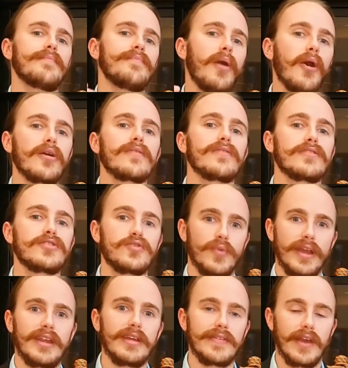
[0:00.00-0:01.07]
Part of the
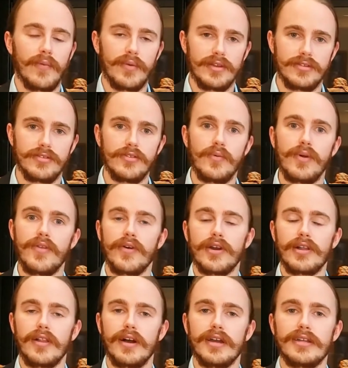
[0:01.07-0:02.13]
training that we do with our
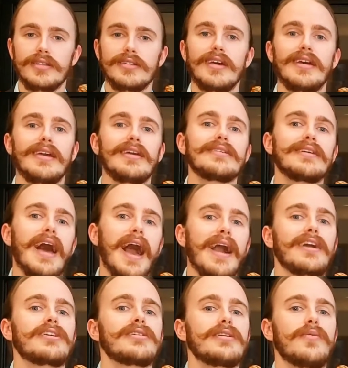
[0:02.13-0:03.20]
clients is
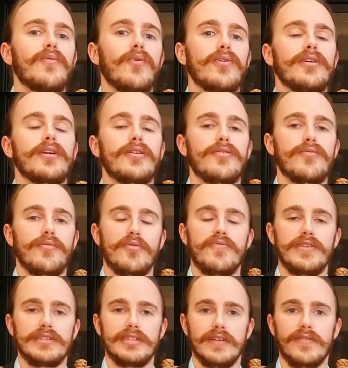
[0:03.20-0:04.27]
actually working through
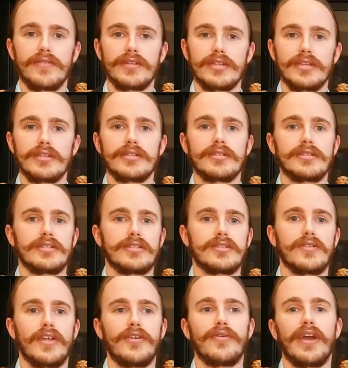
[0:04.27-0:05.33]
these differences so
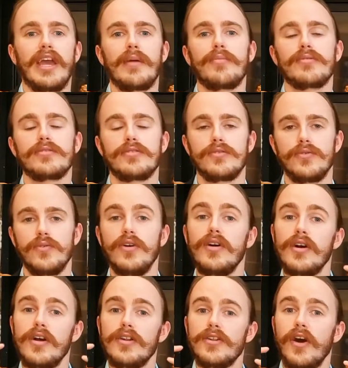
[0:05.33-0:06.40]
that you're able to
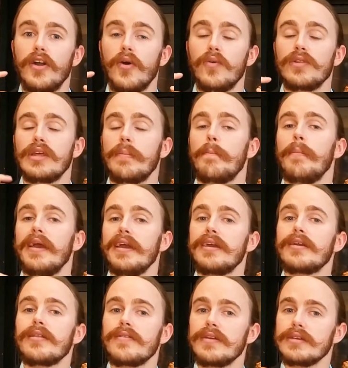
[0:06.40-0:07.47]
not only
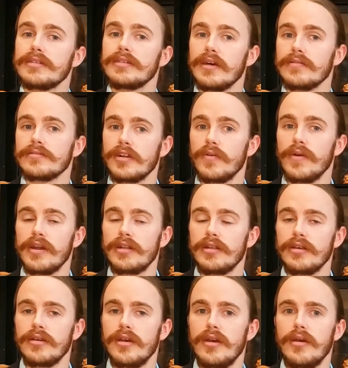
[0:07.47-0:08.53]
make these sounds
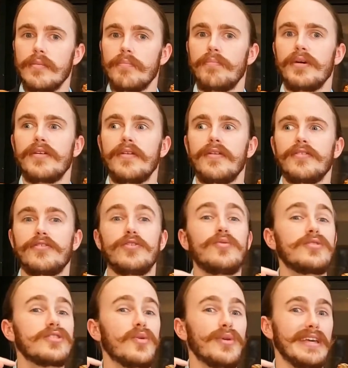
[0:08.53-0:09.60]
correctly, but do so